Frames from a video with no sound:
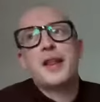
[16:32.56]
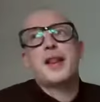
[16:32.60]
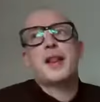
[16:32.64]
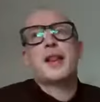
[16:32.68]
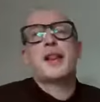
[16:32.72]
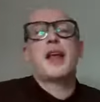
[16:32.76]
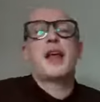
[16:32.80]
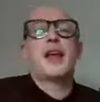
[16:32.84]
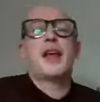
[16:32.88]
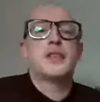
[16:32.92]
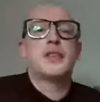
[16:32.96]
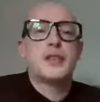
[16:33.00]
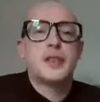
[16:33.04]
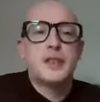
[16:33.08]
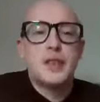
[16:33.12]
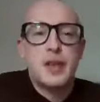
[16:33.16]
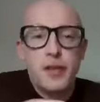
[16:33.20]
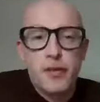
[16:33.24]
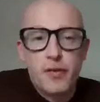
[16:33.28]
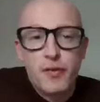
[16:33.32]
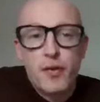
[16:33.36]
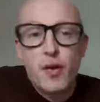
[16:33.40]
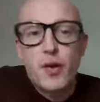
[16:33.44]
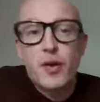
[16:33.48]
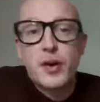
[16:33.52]
it's
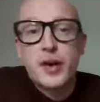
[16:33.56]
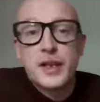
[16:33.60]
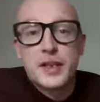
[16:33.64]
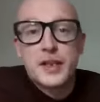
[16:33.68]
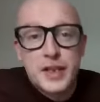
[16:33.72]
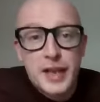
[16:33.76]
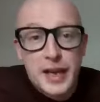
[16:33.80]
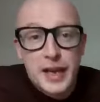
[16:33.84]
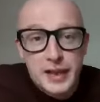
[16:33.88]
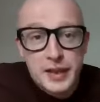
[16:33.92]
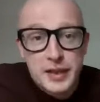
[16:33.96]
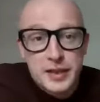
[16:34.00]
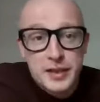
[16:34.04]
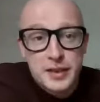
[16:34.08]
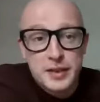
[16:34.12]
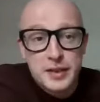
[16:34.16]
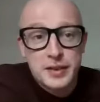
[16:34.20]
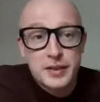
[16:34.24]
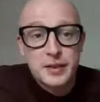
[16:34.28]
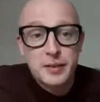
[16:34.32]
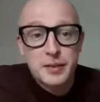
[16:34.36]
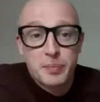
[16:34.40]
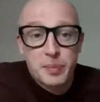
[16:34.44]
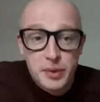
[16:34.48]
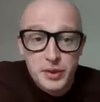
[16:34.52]

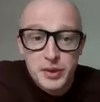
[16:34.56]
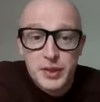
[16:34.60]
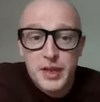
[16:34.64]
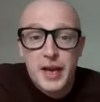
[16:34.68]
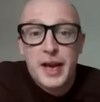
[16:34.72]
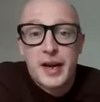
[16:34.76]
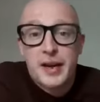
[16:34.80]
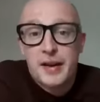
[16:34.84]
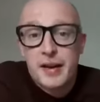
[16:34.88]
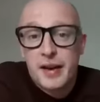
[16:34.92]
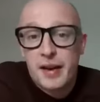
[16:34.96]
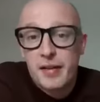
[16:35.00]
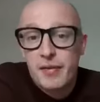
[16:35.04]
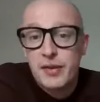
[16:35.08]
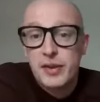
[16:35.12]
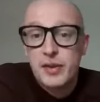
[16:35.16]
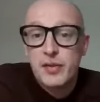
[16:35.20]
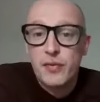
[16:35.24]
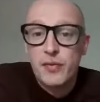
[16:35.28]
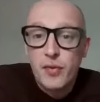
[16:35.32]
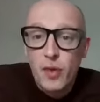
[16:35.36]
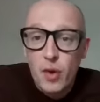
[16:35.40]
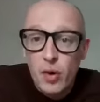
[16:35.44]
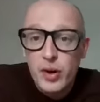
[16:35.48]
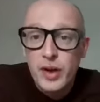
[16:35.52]
46%. If it's
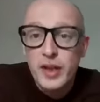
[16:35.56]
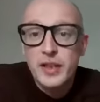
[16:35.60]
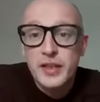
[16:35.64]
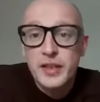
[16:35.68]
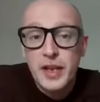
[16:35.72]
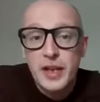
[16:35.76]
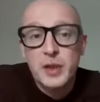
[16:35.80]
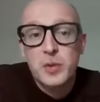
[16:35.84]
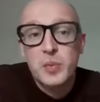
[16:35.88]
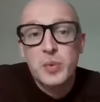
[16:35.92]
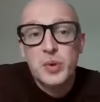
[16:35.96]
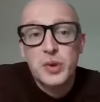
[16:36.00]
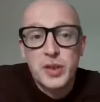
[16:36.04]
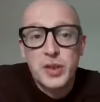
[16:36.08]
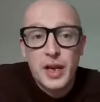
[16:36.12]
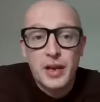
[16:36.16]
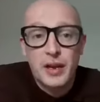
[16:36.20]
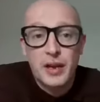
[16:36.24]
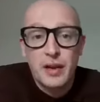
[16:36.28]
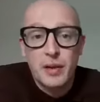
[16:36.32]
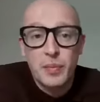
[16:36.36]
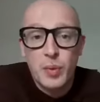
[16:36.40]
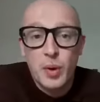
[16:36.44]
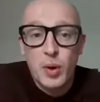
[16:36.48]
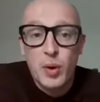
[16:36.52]
46%
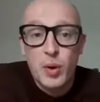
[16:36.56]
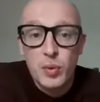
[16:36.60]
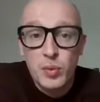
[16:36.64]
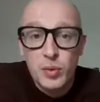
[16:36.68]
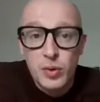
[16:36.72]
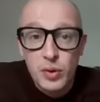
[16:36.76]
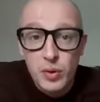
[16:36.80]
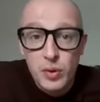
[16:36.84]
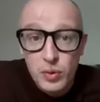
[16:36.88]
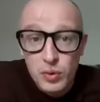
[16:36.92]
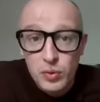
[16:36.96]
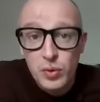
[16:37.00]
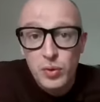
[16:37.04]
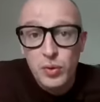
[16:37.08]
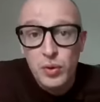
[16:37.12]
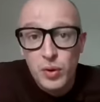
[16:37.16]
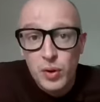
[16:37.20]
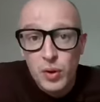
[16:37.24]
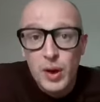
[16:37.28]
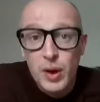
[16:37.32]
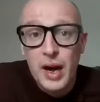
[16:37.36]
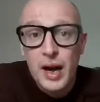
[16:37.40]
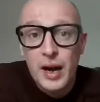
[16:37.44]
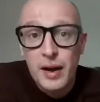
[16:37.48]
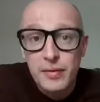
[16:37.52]
in the bottle, you do
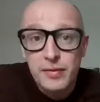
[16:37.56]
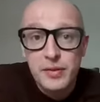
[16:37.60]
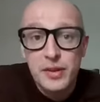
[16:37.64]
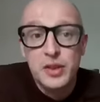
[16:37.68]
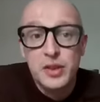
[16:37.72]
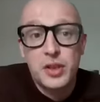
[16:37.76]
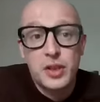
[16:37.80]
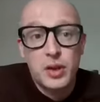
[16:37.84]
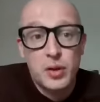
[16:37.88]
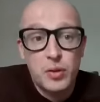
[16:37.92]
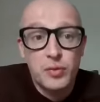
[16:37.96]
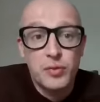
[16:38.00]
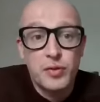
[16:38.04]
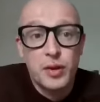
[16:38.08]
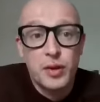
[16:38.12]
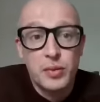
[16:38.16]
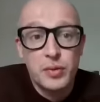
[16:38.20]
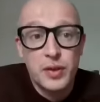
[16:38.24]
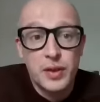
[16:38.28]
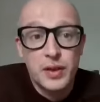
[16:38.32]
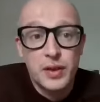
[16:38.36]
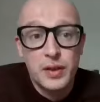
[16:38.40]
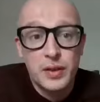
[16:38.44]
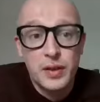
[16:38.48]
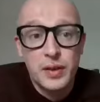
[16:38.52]
not have to chill
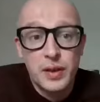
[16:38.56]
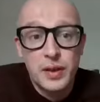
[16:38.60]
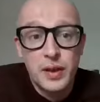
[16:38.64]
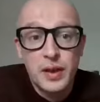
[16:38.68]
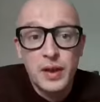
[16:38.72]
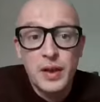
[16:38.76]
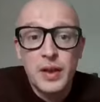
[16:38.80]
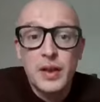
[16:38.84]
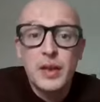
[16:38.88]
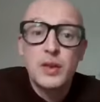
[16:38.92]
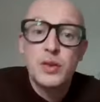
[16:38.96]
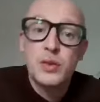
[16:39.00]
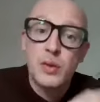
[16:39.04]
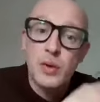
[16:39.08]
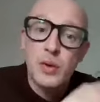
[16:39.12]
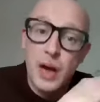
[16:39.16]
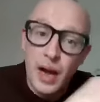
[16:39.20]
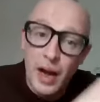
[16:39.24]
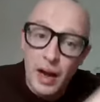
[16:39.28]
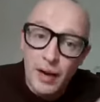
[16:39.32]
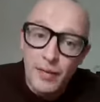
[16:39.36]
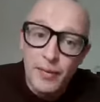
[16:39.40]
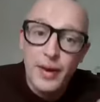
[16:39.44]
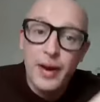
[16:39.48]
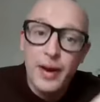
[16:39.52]
filter it. So
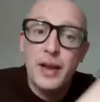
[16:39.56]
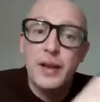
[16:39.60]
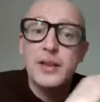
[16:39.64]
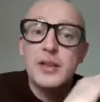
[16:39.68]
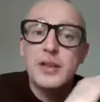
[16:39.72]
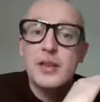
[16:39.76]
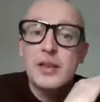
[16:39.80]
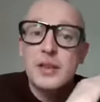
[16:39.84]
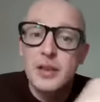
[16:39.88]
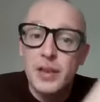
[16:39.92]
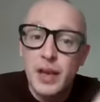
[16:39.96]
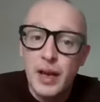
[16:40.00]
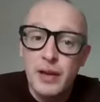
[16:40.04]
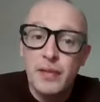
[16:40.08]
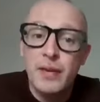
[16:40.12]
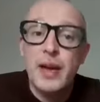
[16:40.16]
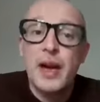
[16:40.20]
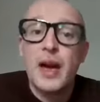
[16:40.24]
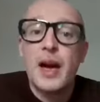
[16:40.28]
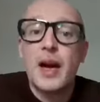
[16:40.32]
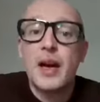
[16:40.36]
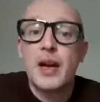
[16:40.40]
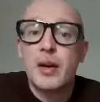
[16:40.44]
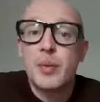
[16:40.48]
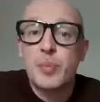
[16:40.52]
having it slightly
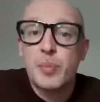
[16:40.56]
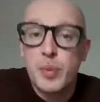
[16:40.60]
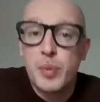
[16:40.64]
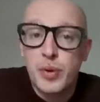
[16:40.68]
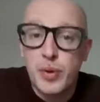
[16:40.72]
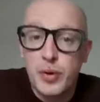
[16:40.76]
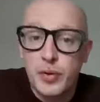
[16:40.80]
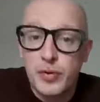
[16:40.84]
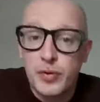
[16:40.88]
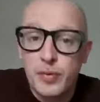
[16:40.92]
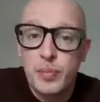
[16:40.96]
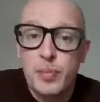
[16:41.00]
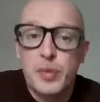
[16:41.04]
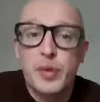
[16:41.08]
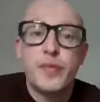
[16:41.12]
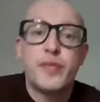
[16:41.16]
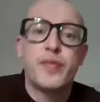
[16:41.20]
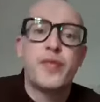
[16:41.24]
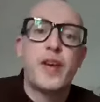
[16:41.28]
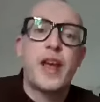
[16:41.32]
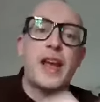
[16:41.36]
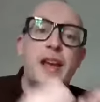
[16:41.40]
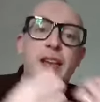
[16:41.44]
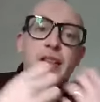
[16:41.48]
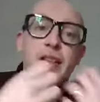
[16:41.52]
higher proof
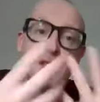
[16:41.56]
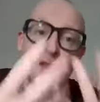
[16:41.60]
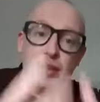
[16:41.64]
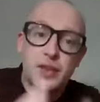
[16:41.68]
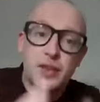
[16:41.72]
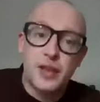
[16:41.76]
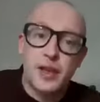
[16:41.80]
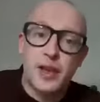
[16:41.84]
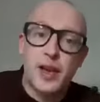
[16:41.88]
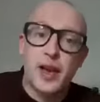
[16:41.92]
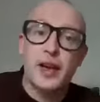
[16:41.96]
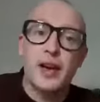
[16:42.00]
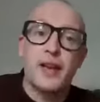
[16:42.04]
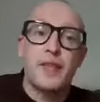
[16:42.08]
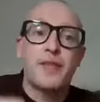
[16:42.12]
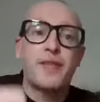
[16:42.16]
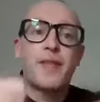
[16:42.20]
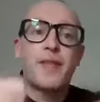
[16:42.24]
prevents the kind of